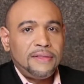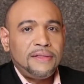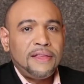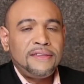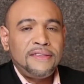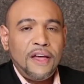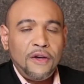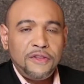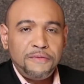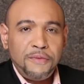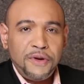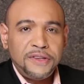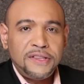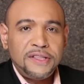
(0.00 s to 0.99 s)
The
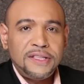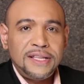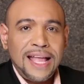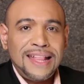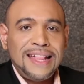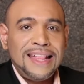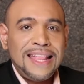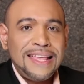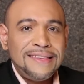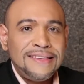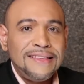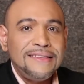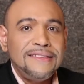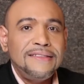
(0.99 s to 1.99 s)
salesperson that
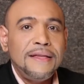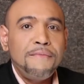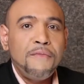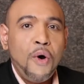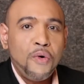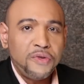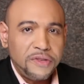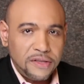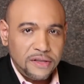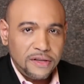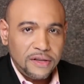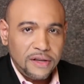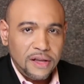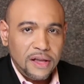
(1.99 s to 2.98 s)
listens the
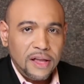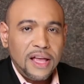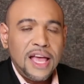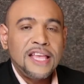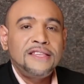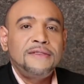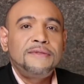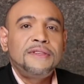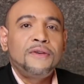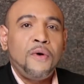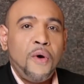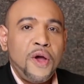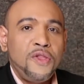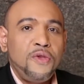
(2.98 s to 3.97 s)
most is
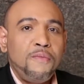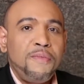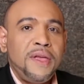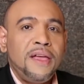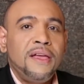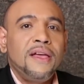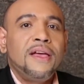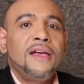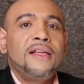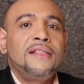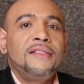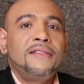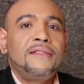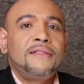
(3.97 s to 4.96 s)
going to be
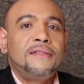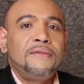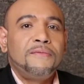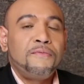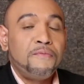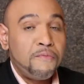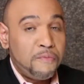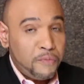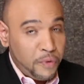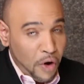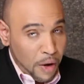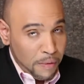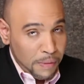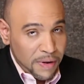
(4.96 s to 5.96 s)

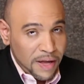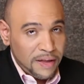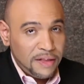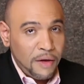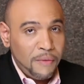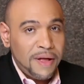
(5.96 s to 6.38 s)
probably the